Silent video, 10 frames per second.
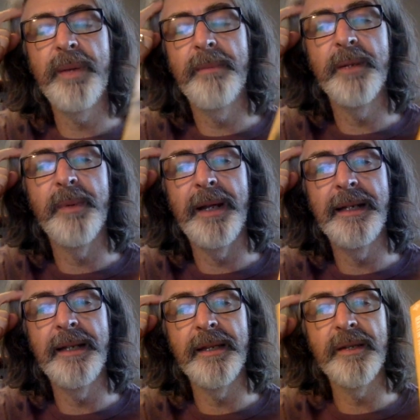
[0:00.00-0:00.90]
published by
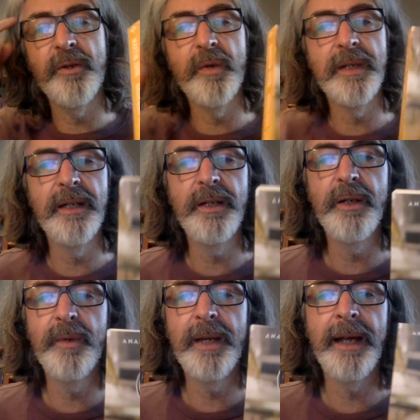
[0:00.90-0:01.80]
And Other Stories in
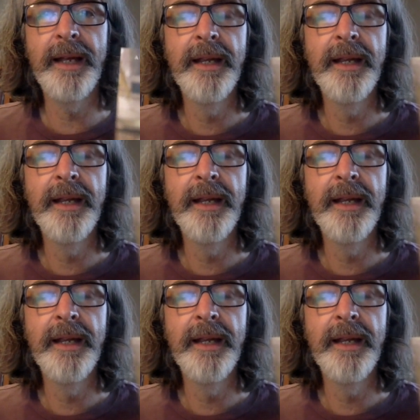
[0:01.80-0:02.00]
the UK.